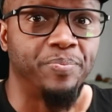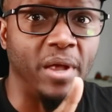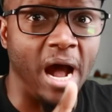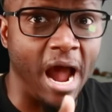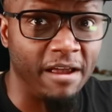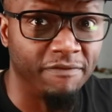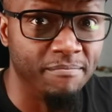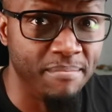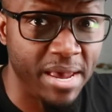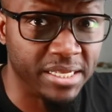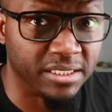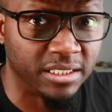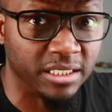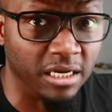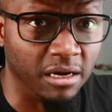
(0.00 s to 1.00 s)
I've met
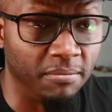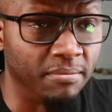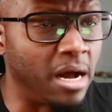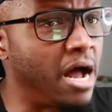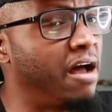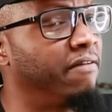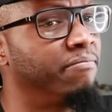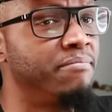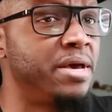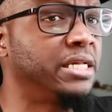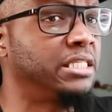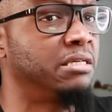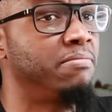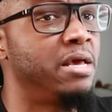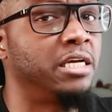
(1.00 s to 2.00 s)
some
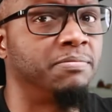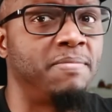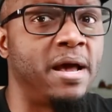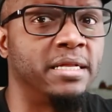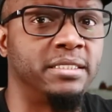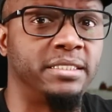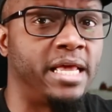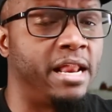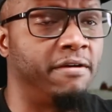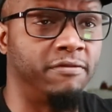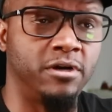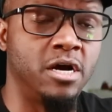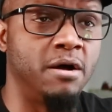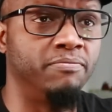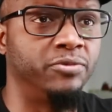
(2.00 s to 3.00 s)
expats that have
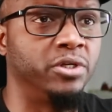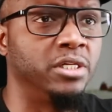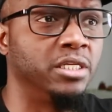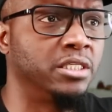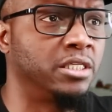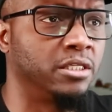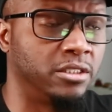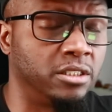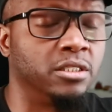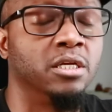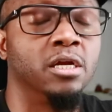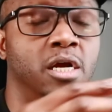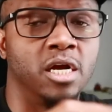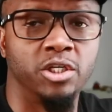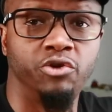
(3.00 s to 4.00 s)
come to the
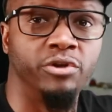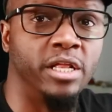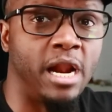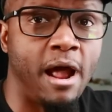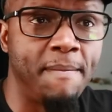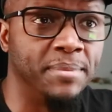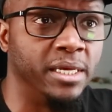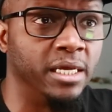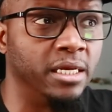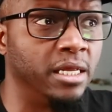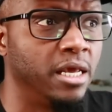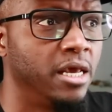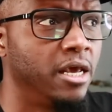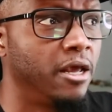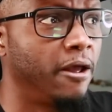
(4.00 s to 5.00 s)
country that I'm in
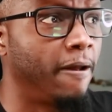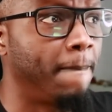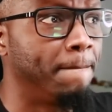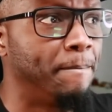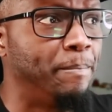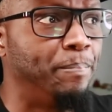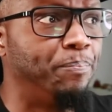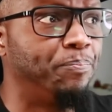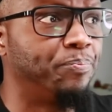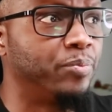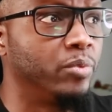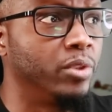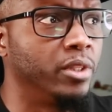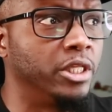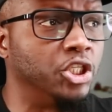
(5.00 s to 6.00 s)

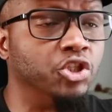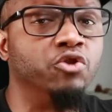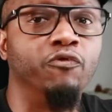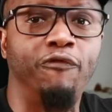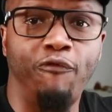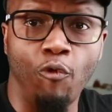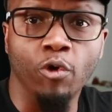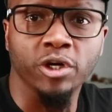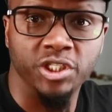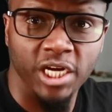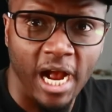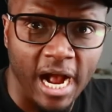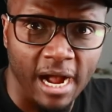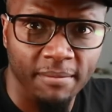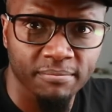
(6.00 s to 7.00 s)
for a
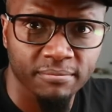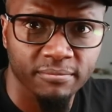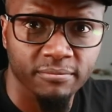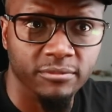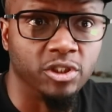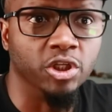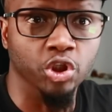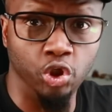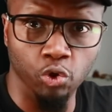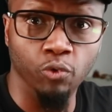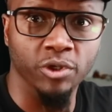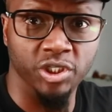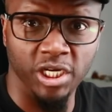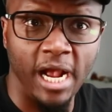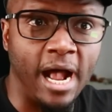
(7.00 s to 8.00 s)
job, to do a
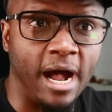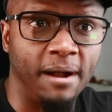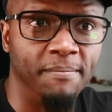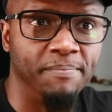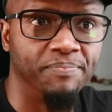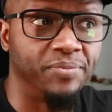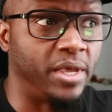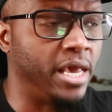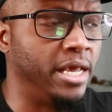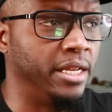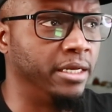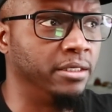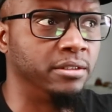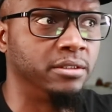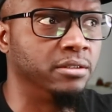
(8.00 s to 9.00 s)
job.
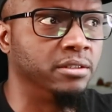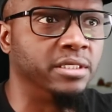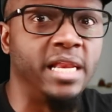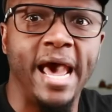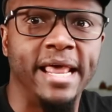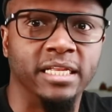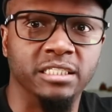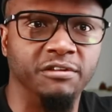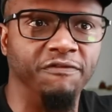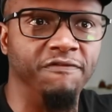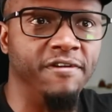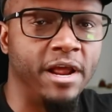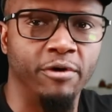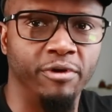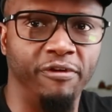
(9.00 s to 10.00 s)
And that is
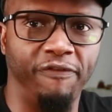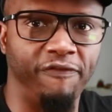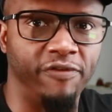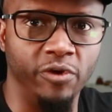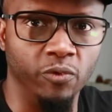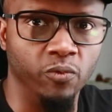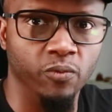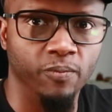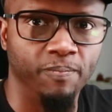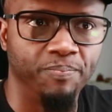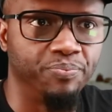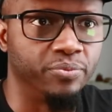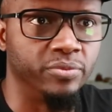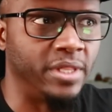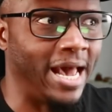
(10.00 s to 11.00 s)
very few.
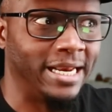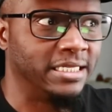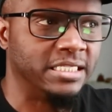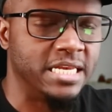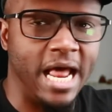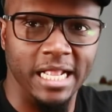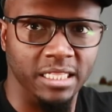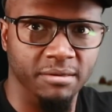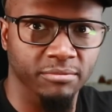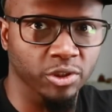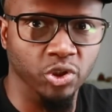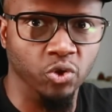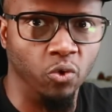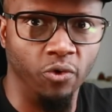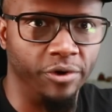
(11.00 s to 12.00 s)
That is not the
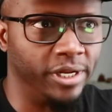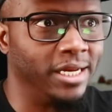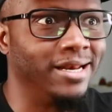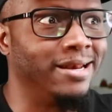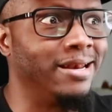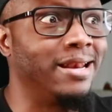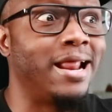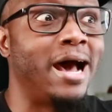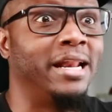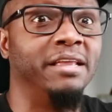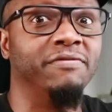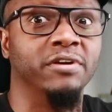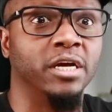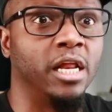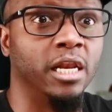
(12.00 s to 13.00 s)
majority, not
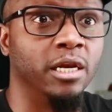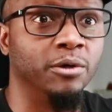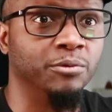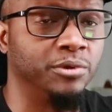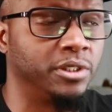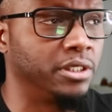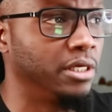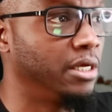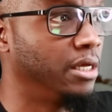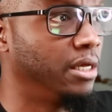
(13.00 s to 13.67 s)
even close.